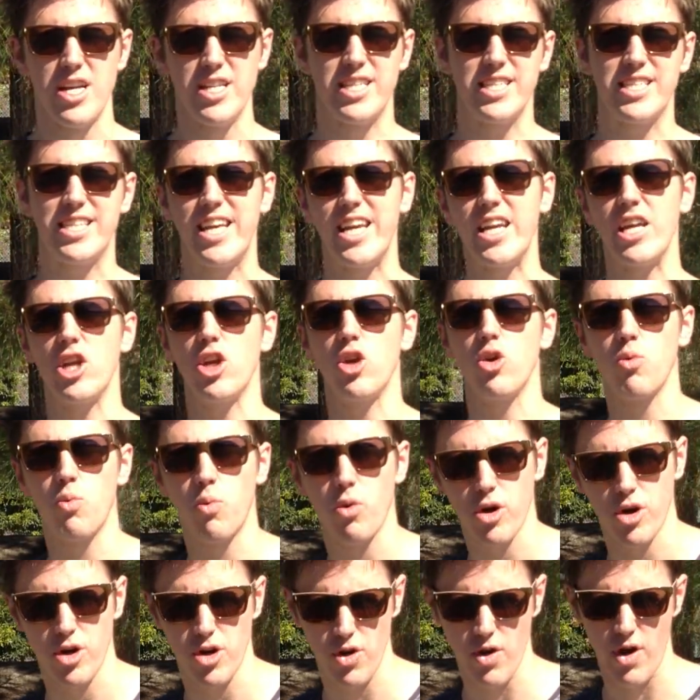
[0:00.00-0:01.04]
to get you
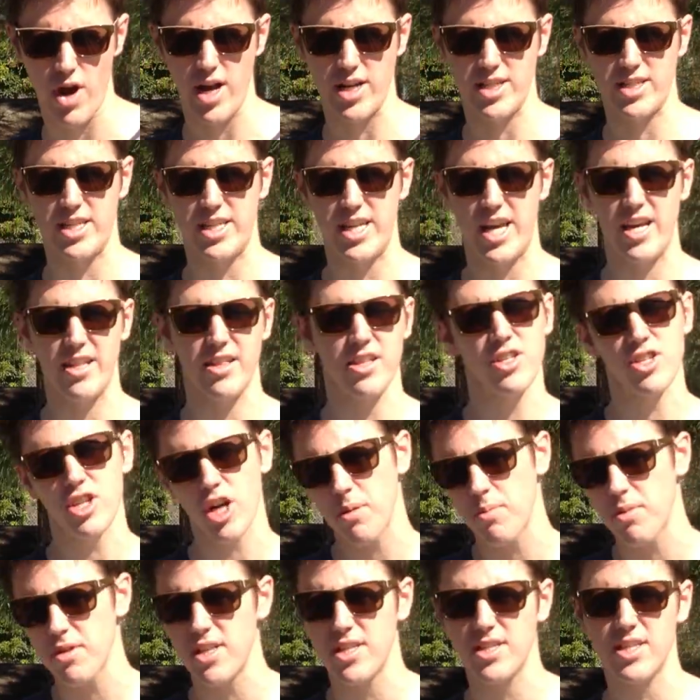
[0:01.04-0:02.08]
where you're at today. And let's
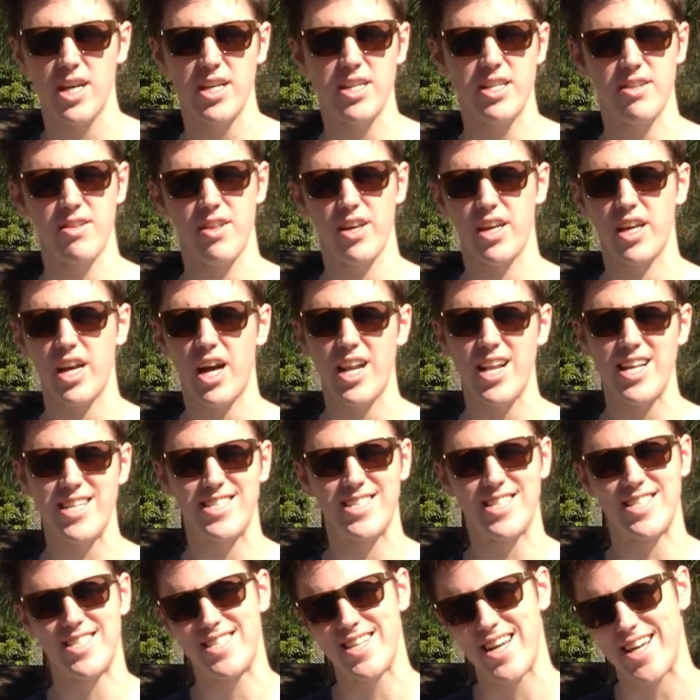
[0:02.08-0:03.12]
talk about this idea that God
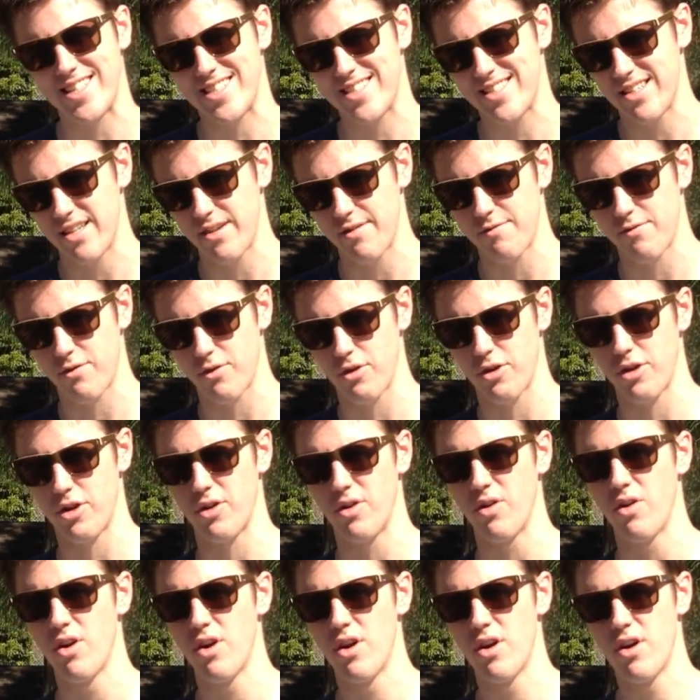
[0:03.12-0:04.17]
has a destiny for
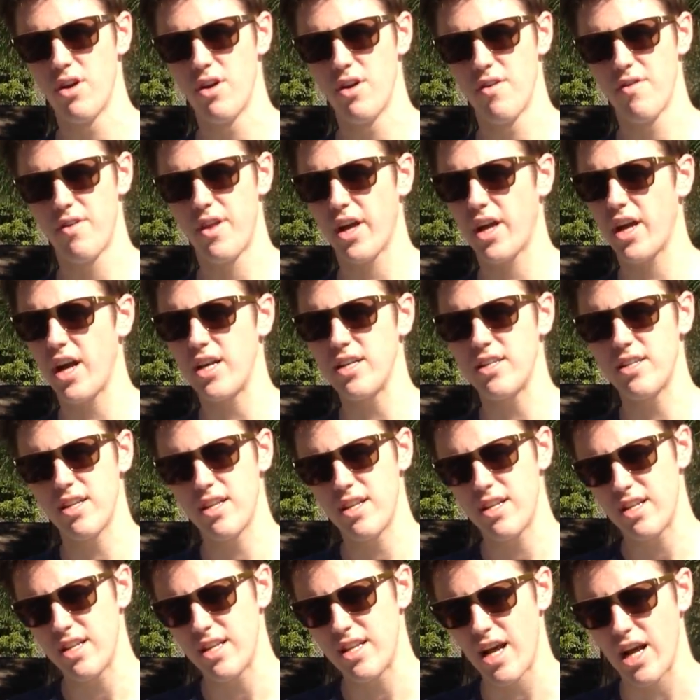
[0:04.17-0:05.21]
you, that God
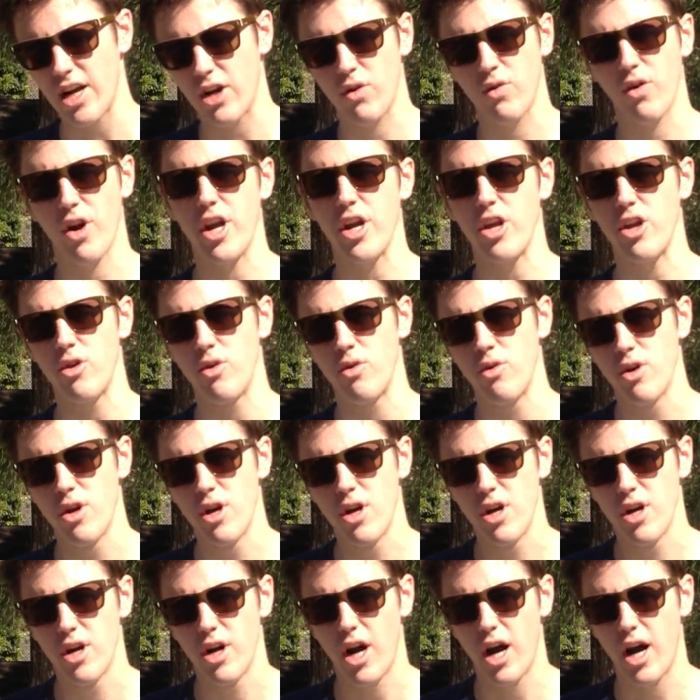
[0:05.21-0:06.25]
did not create you
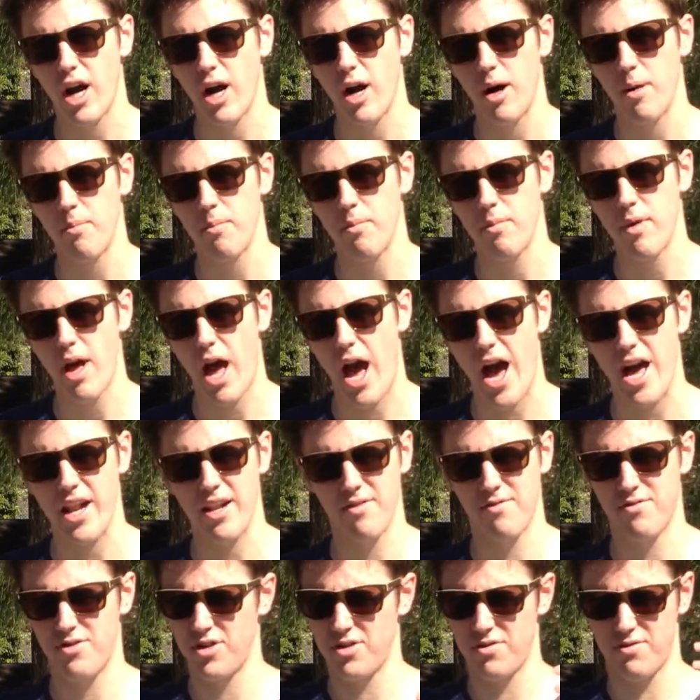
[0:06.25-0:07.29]
out
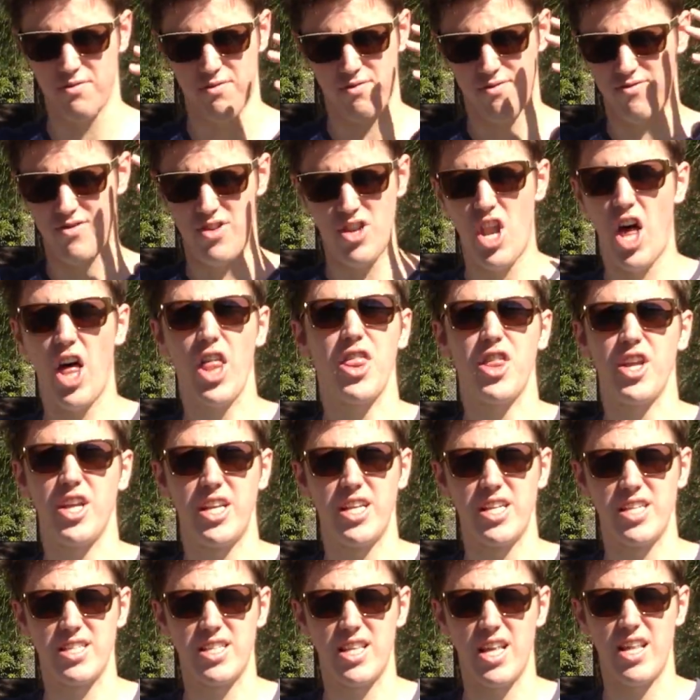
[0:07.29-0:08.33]
of just
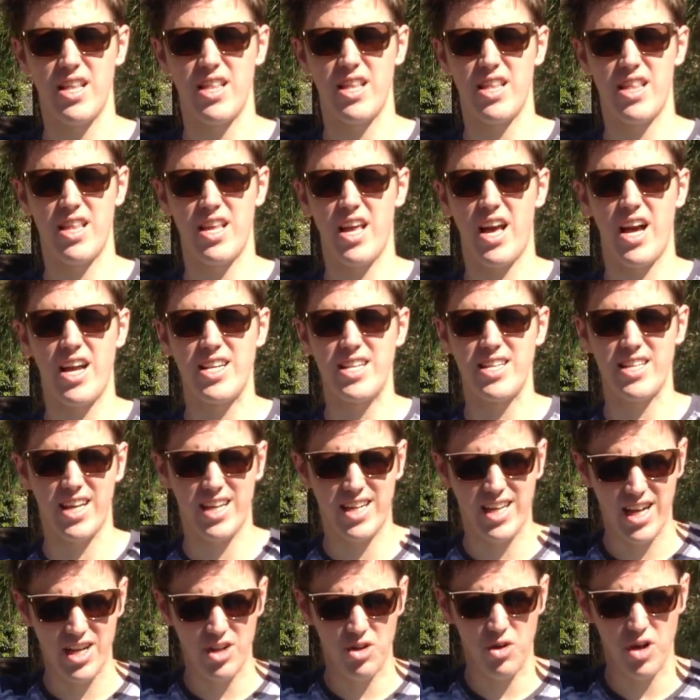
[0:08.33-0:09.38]
nothingness, that the idea
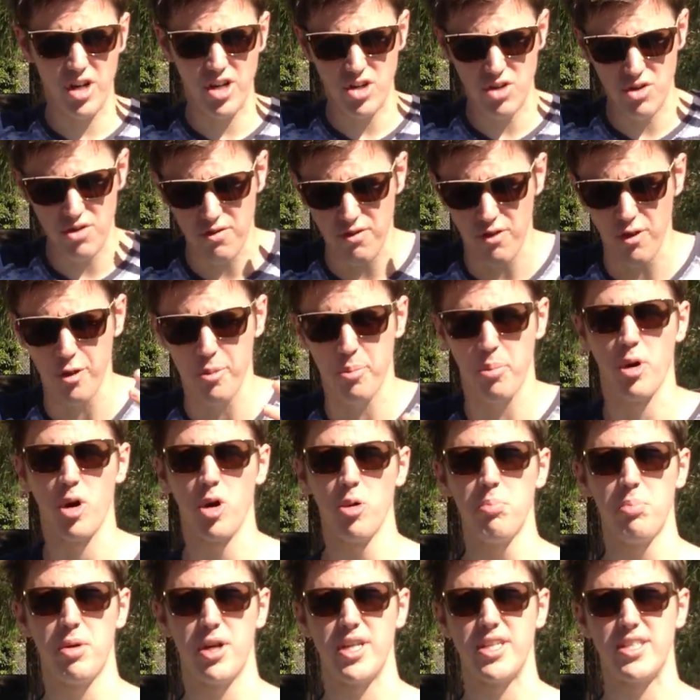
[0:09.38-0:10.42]
that God created you for a
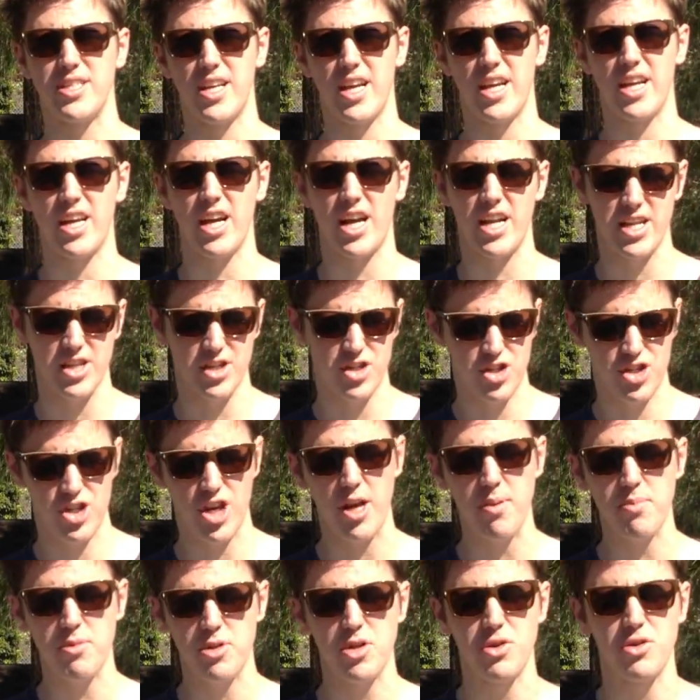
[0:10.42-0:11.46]
purpose, and God has
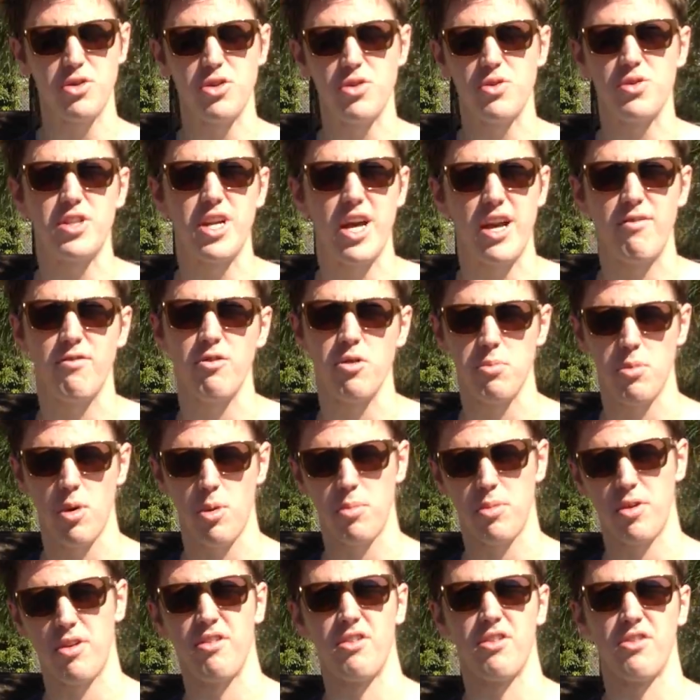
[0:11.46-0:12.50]
shaped you and used every
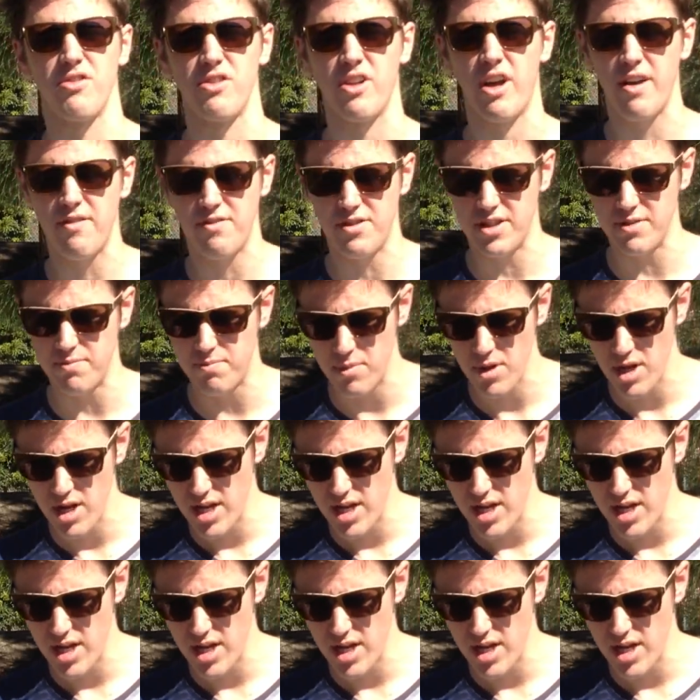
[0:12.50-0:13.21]
moment of your life to